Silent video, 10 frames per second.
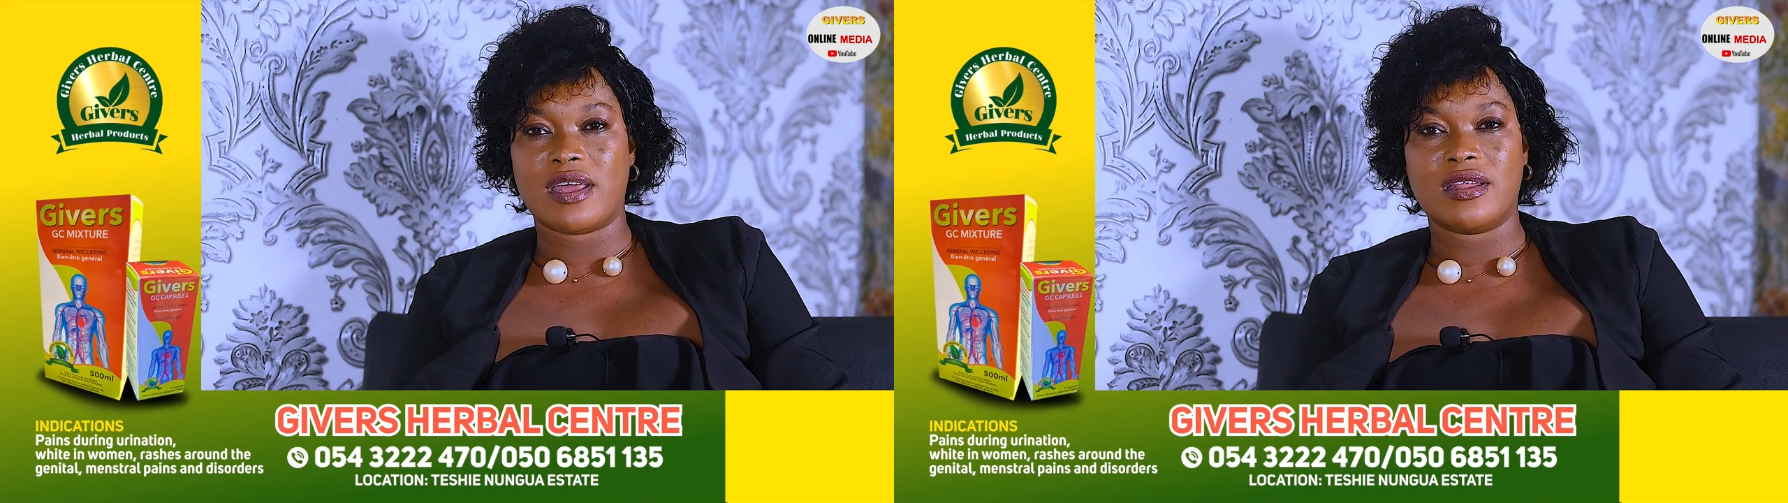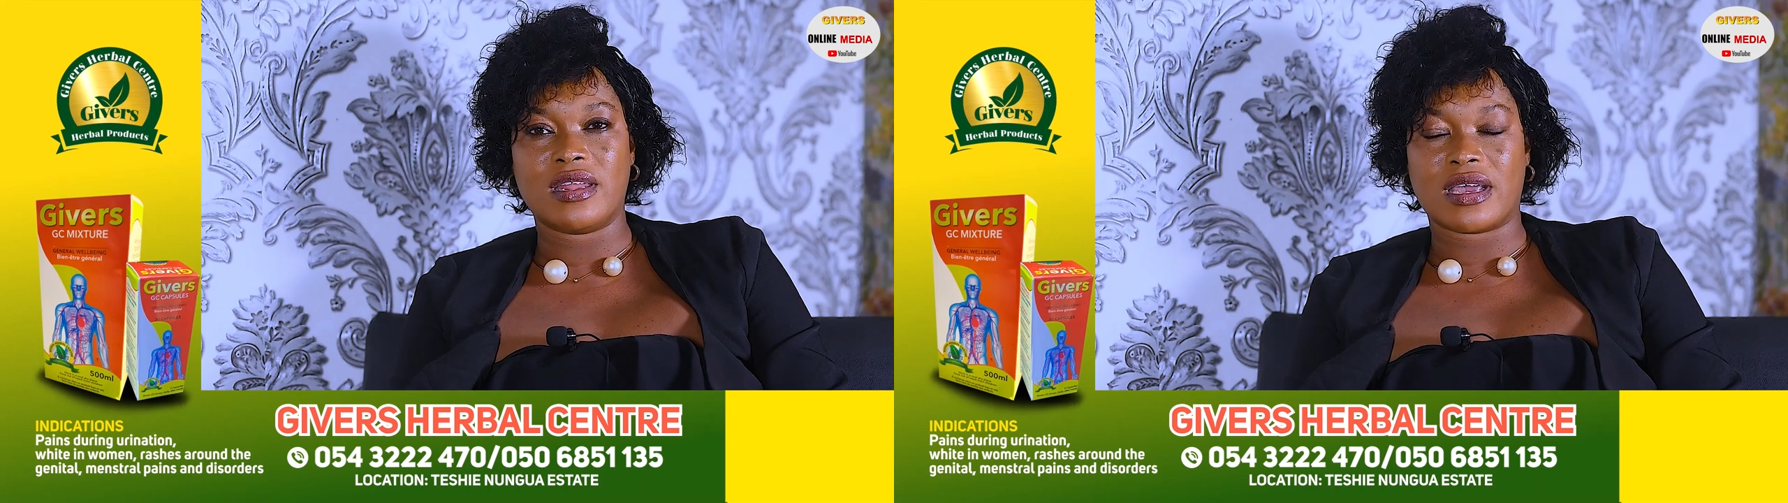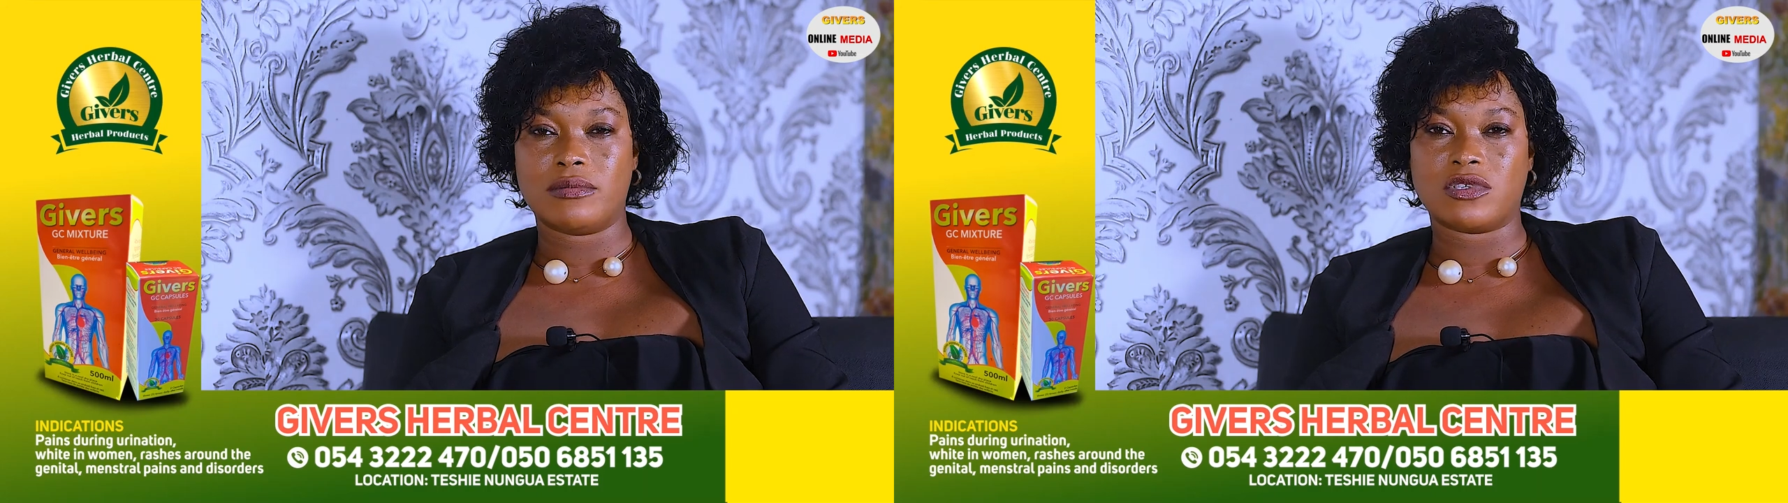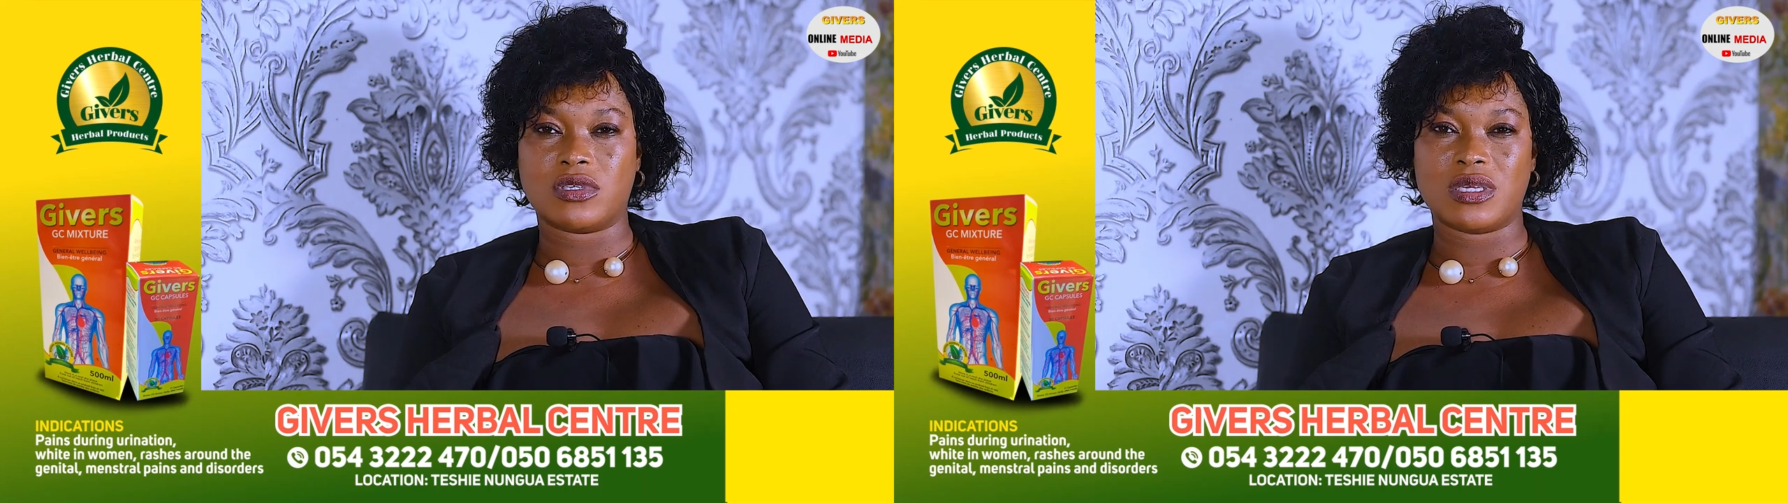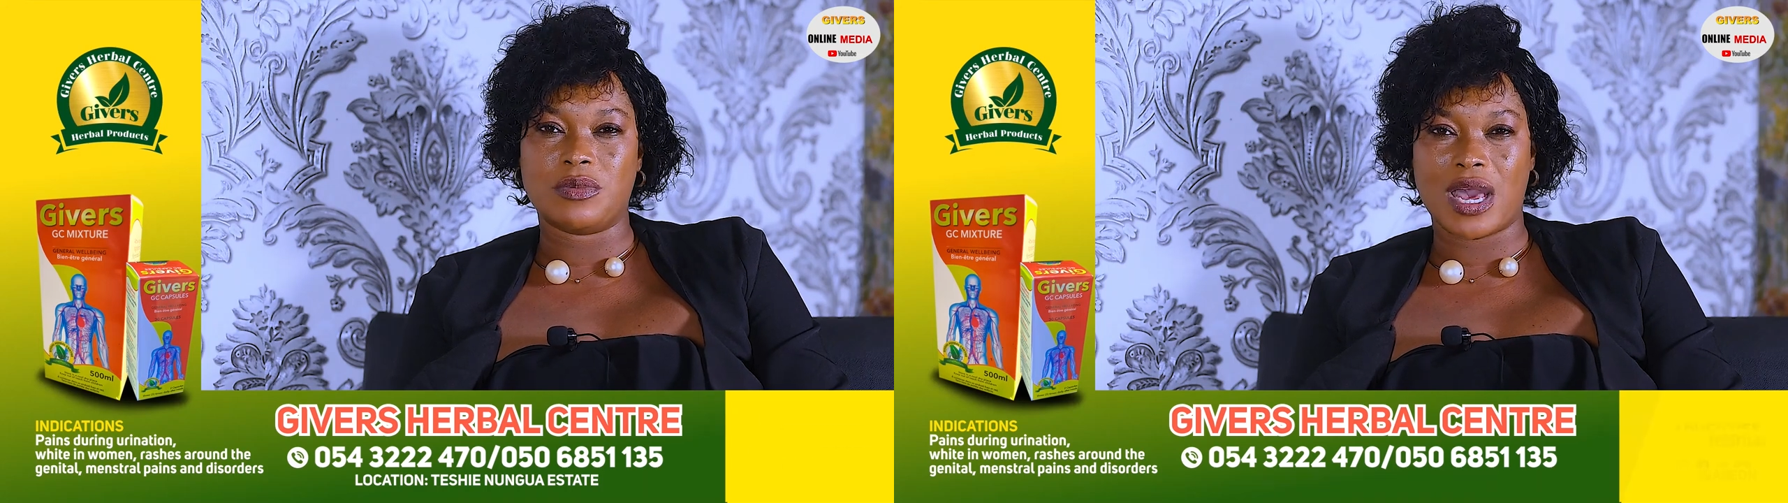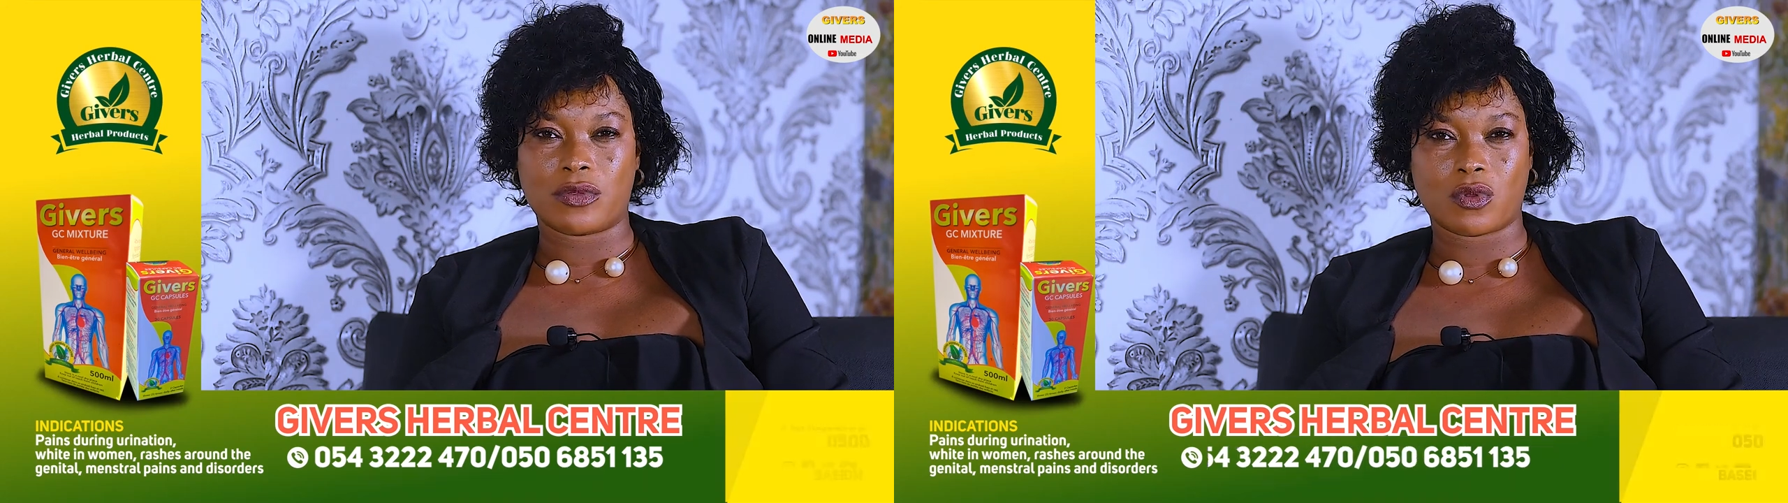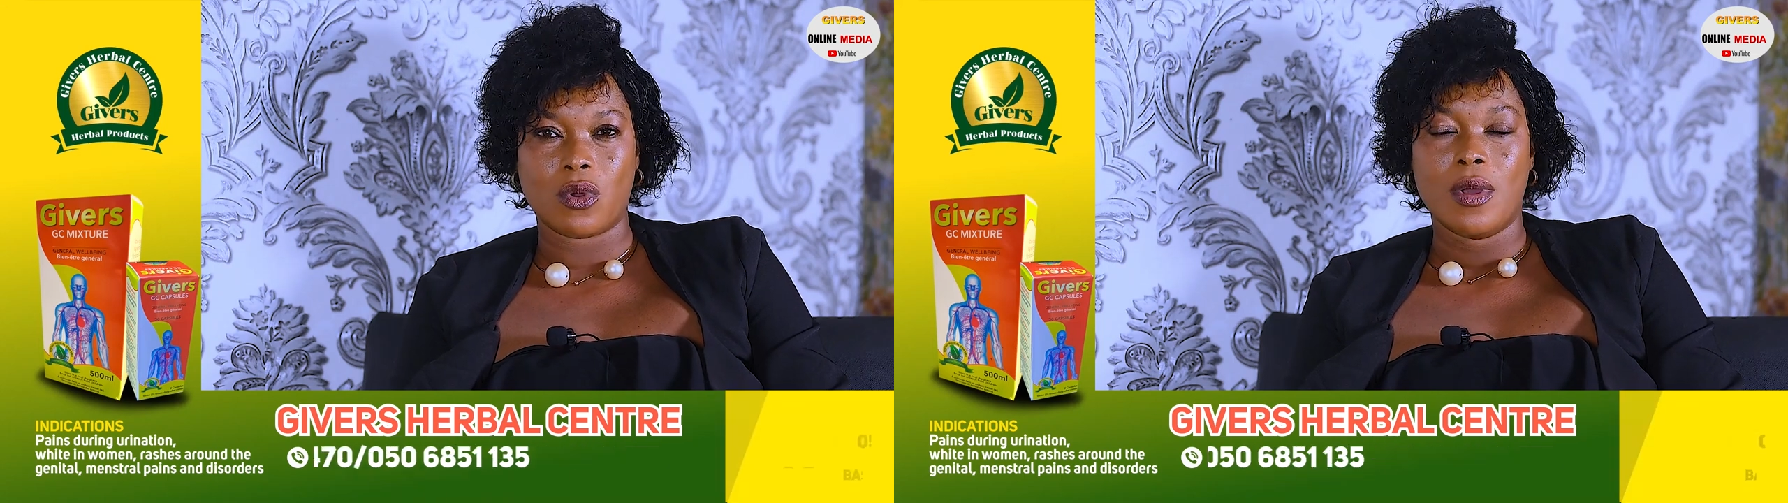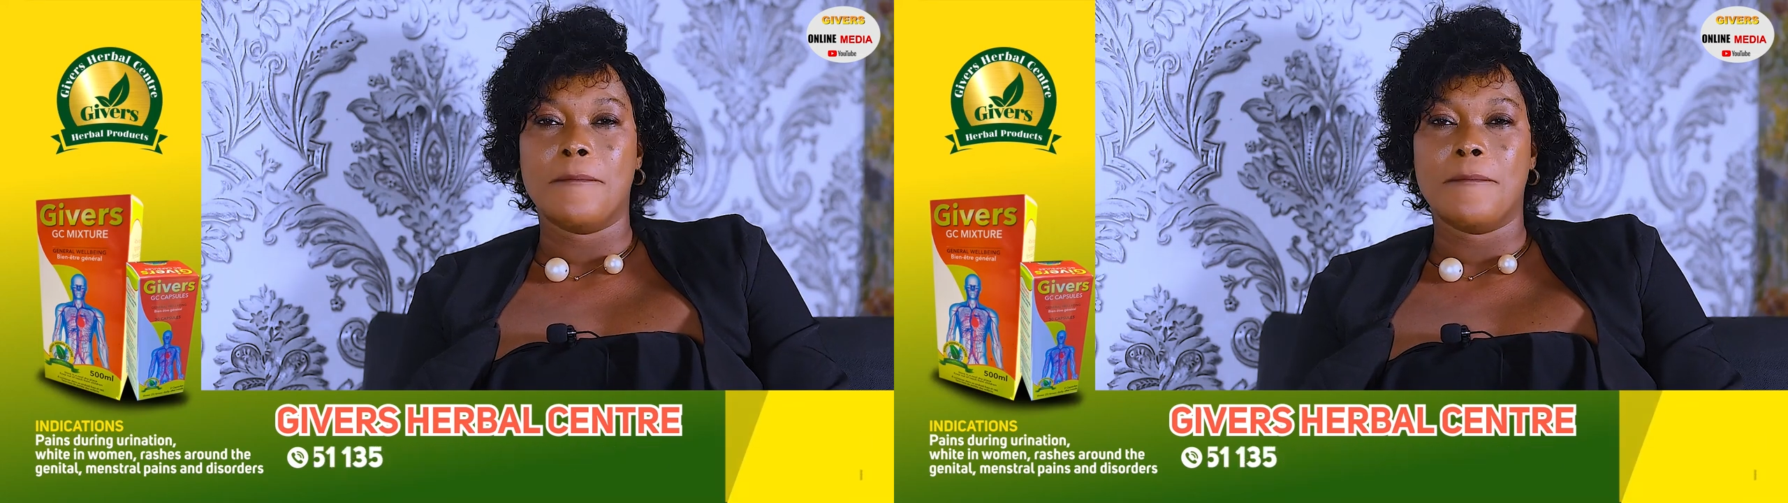and the capsules in Beato.